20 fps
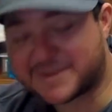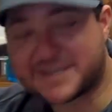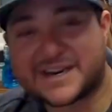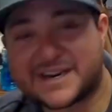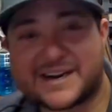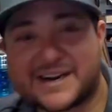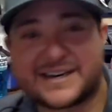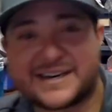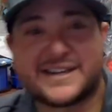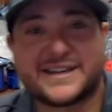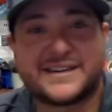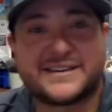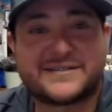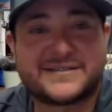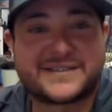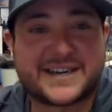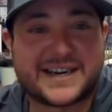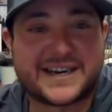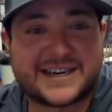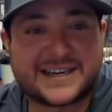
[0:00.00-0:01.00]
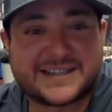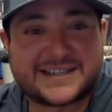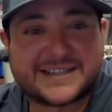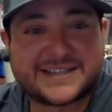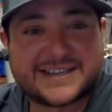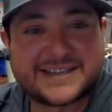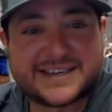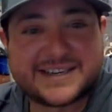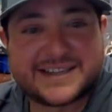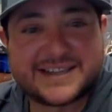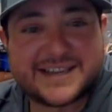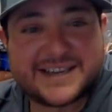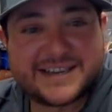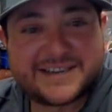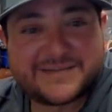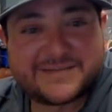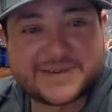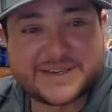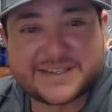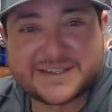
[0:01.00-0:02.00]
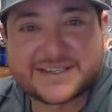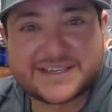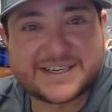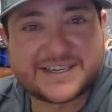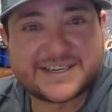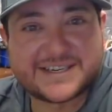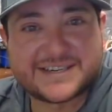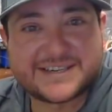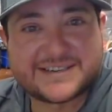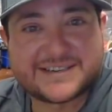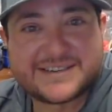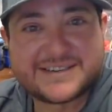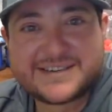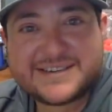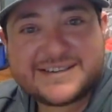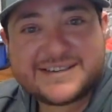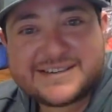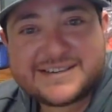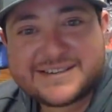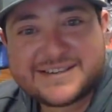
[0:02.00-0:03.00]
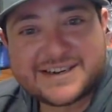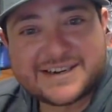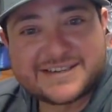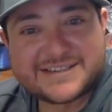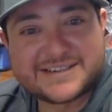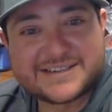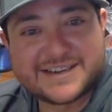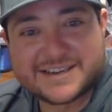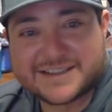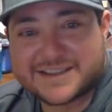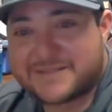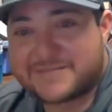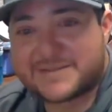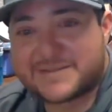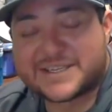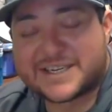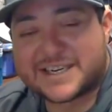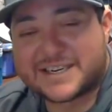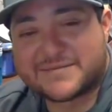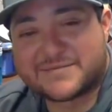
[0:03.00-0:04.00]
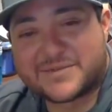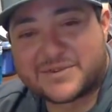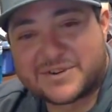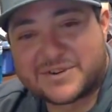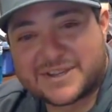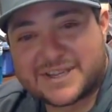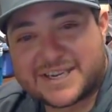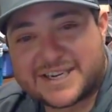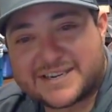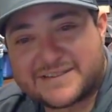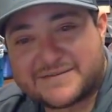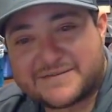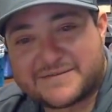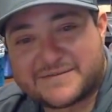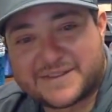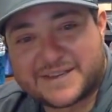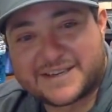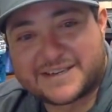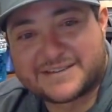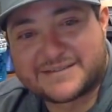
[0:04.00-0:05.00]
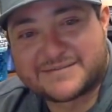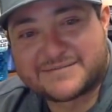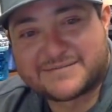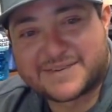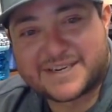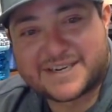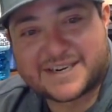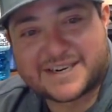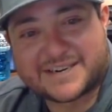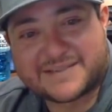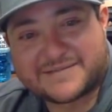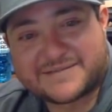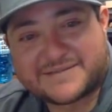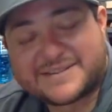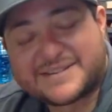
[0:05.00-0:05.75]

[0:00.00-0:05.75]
been talking to those guys, and they've been seeing tons. Like, they've been seeing more life than we have.